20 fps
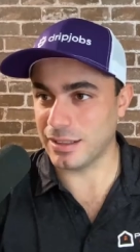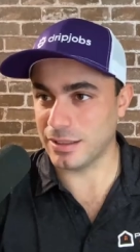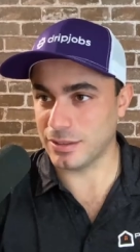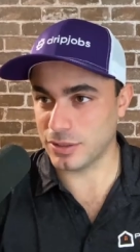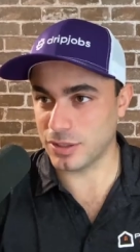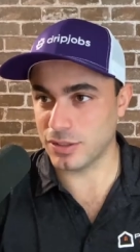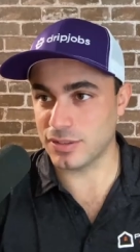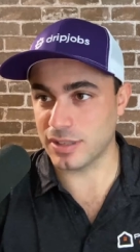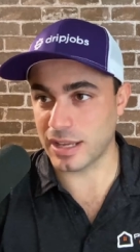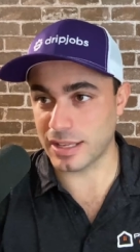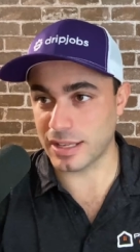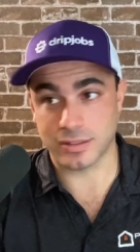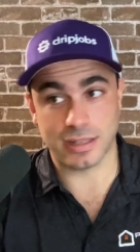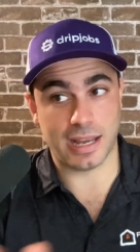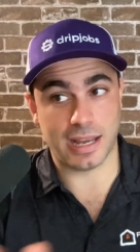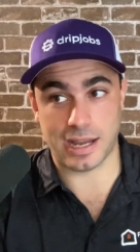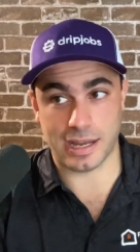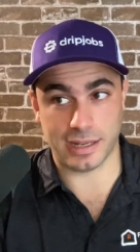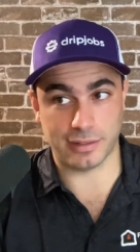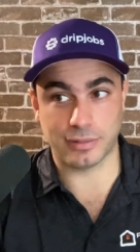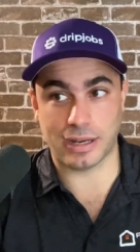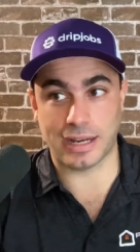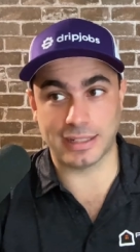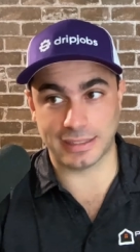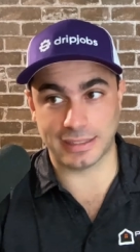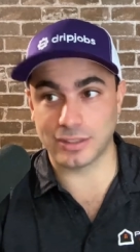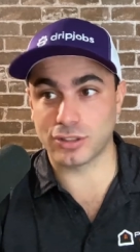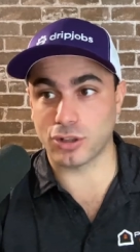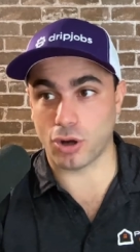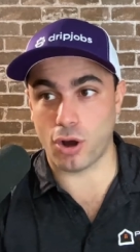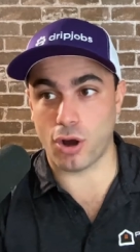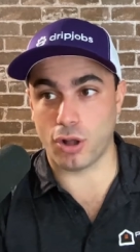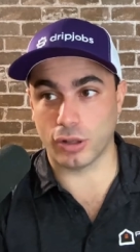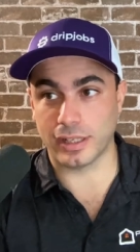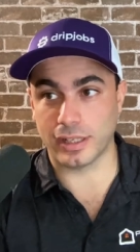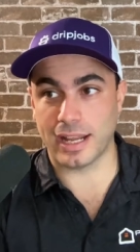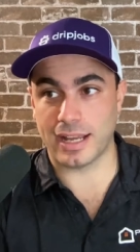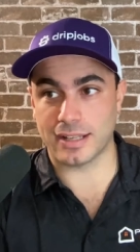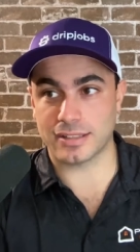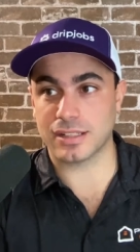because that's, I, I did call
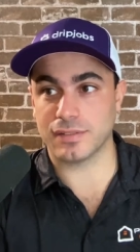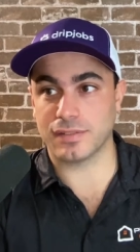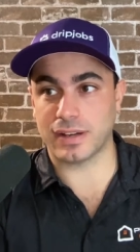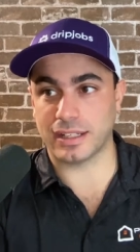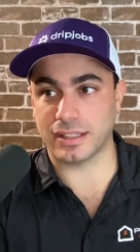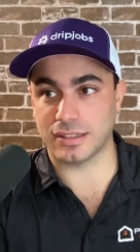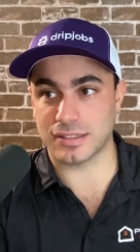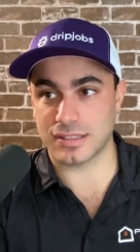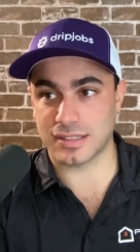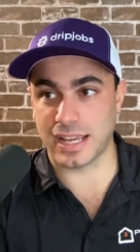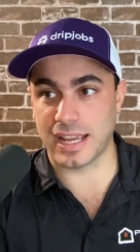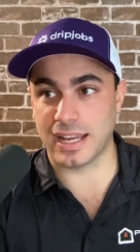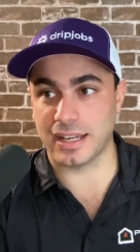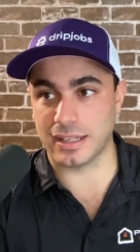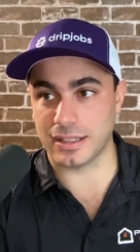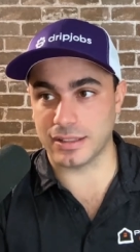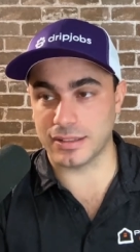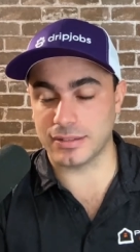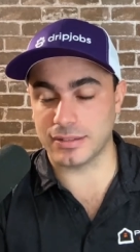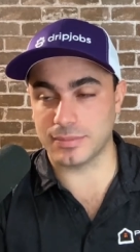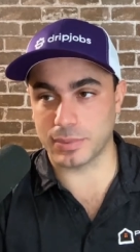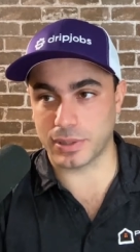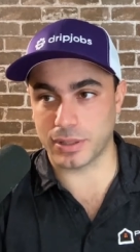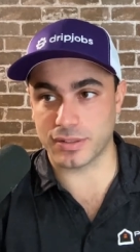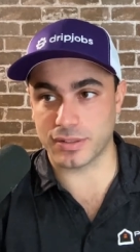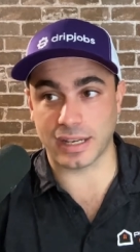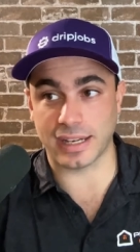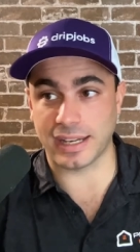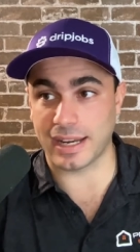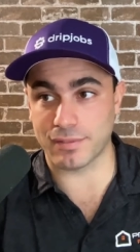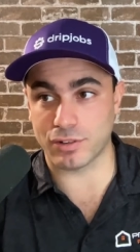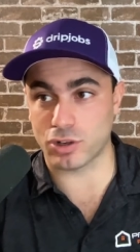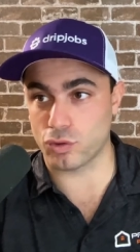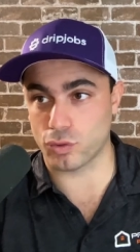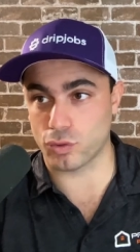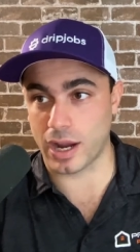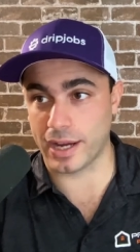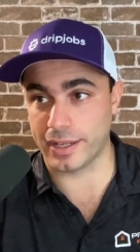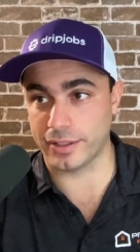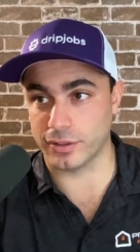and ask if I could sand it because I didn't mm. have a
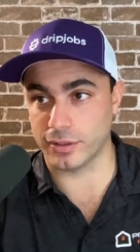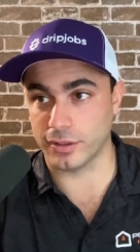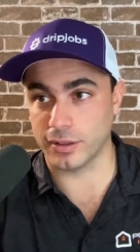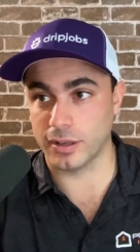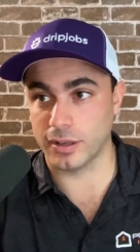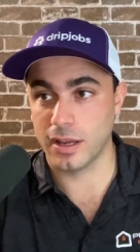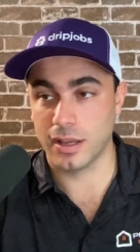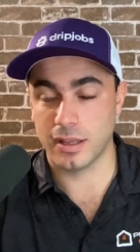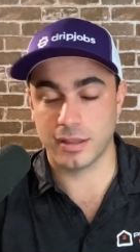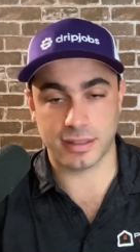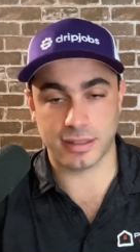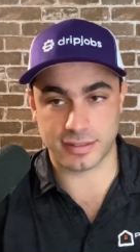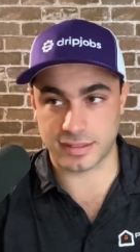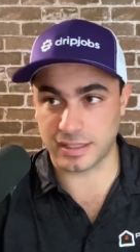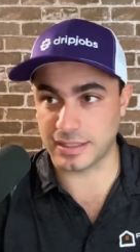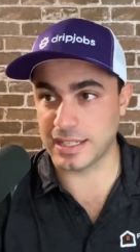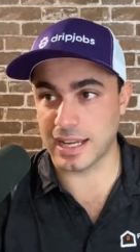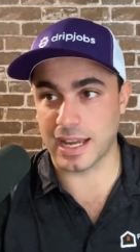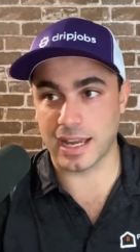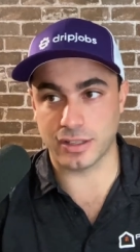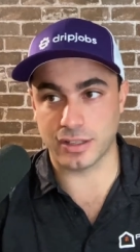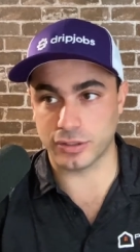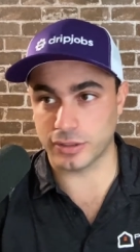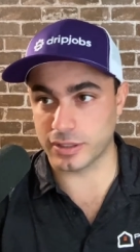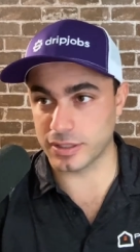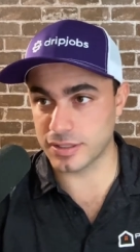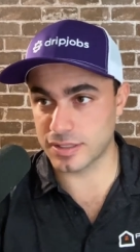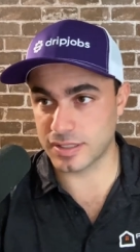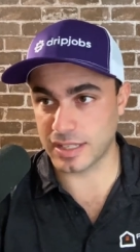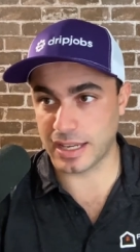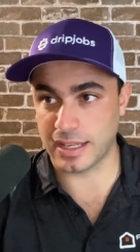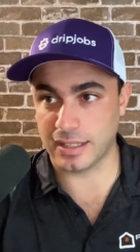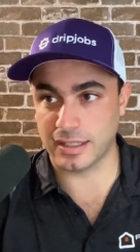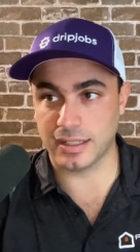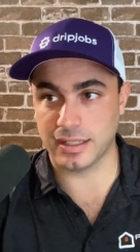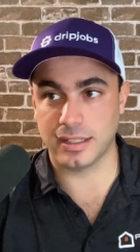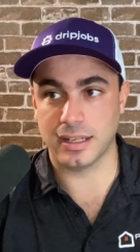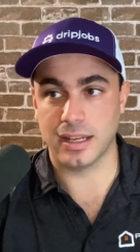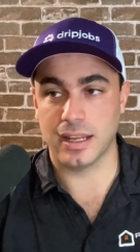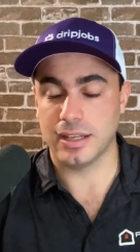grinder. They said, yeah, you can sand
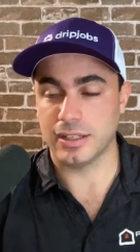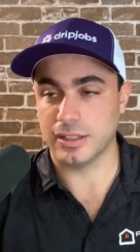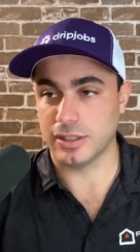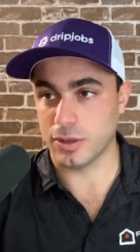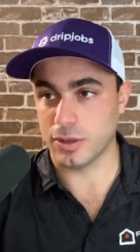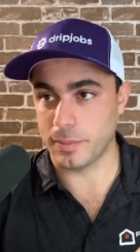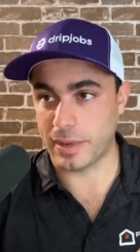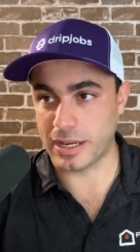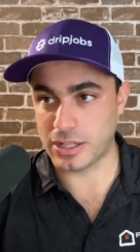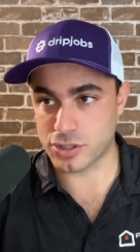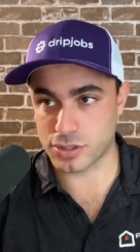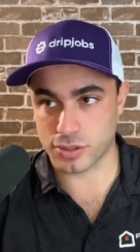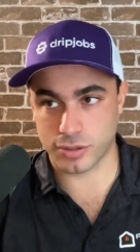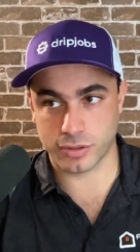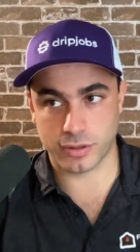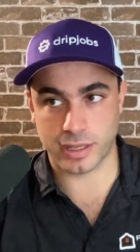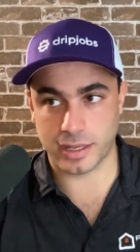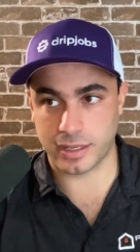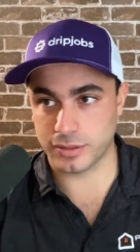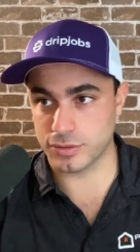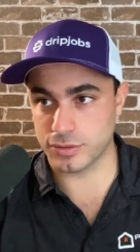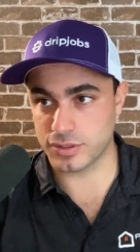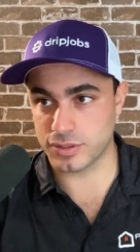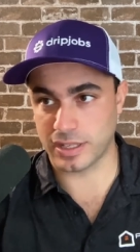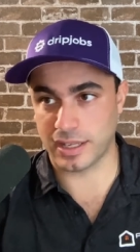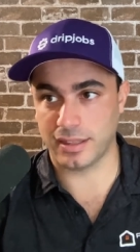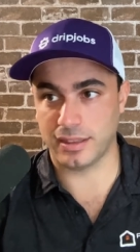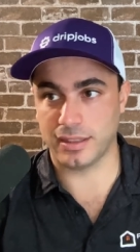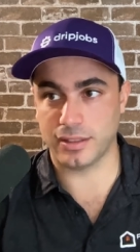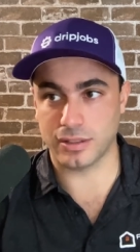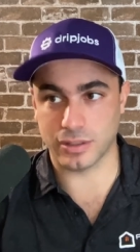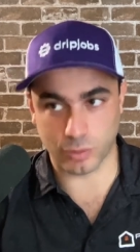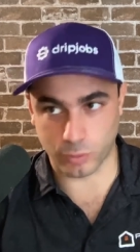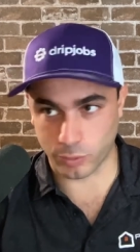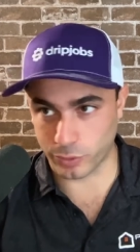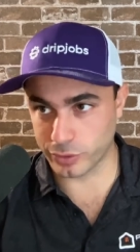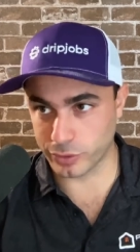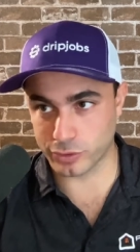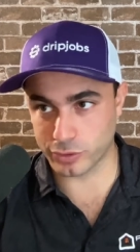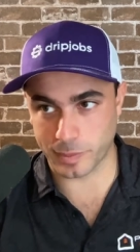it. You know, make sure that you sand the
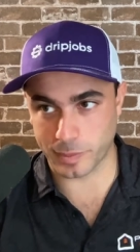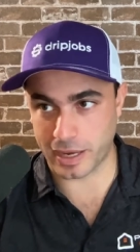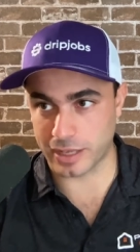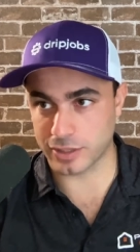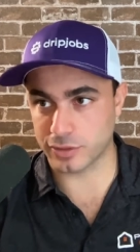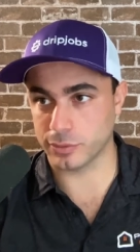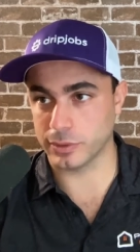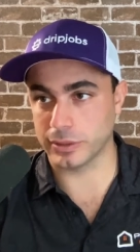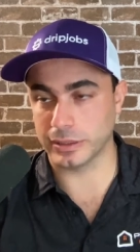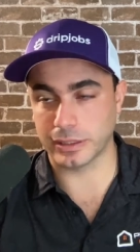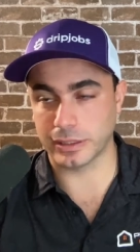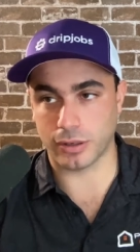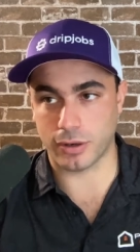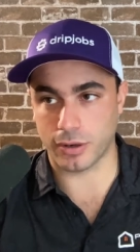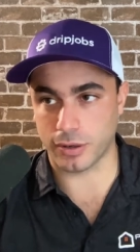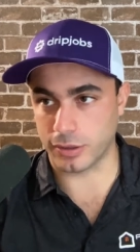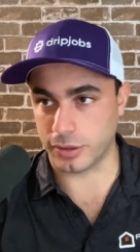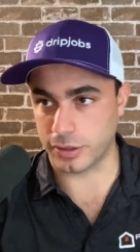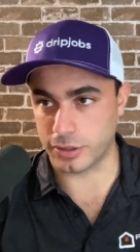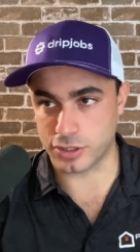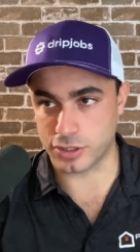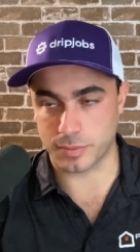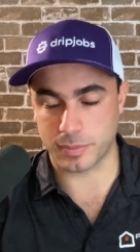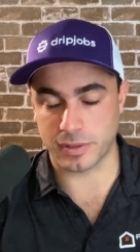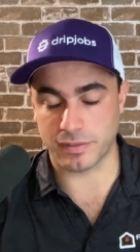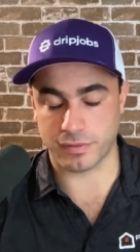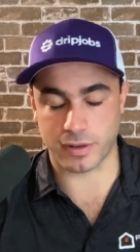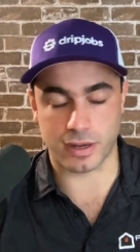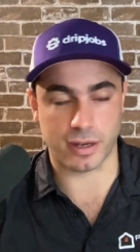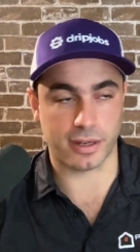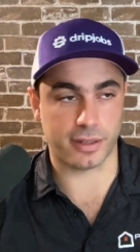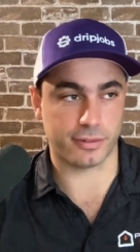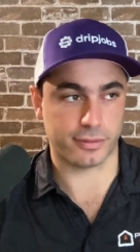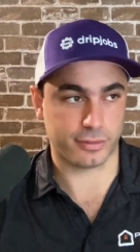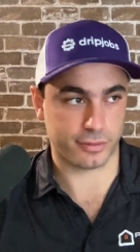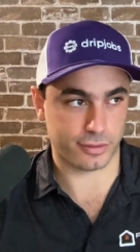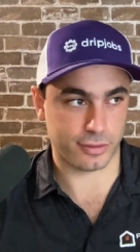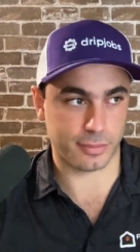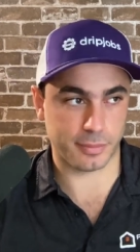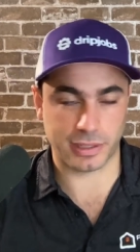oil spots really hard. It should be fine.
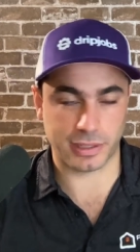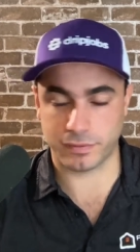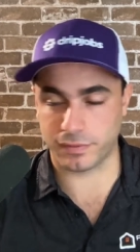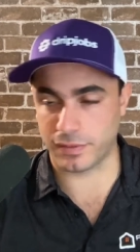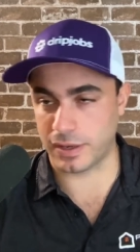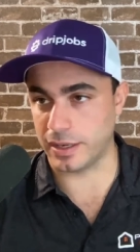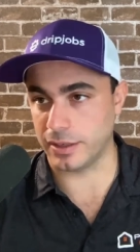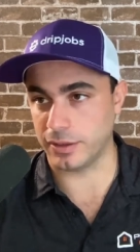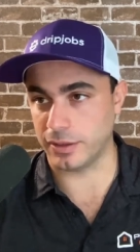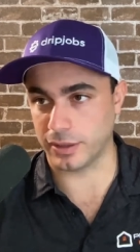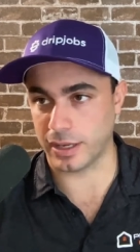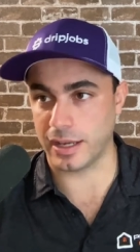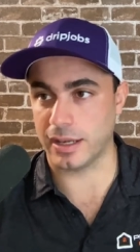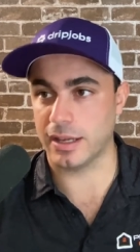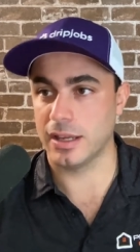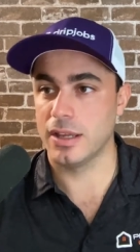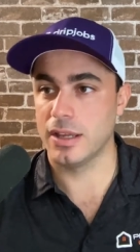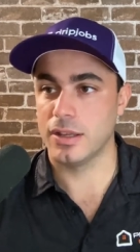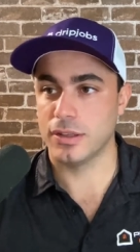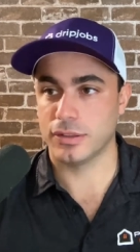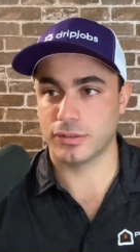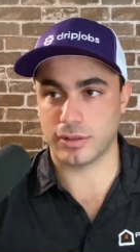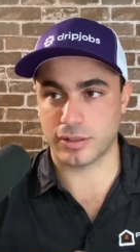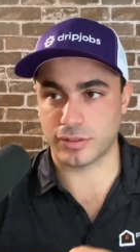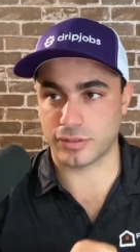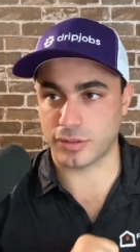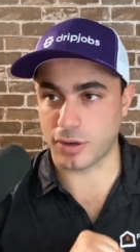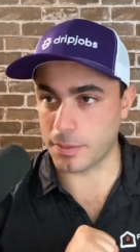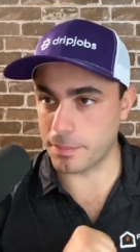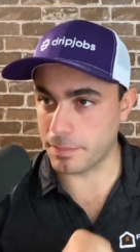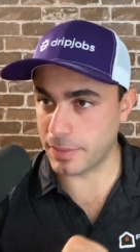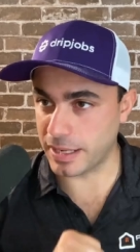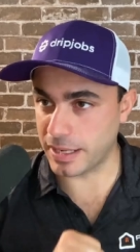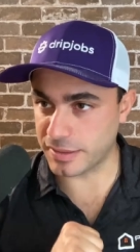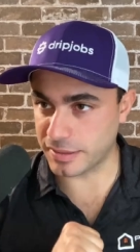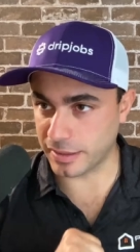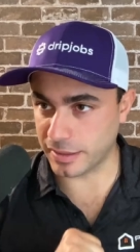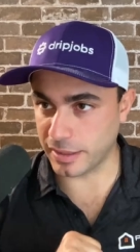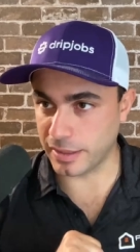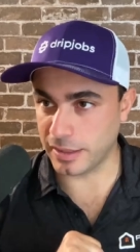So I'm like, fine. Okay. So I start
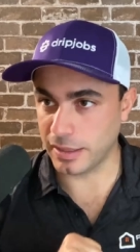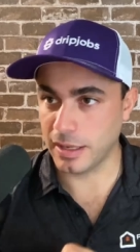mixing it.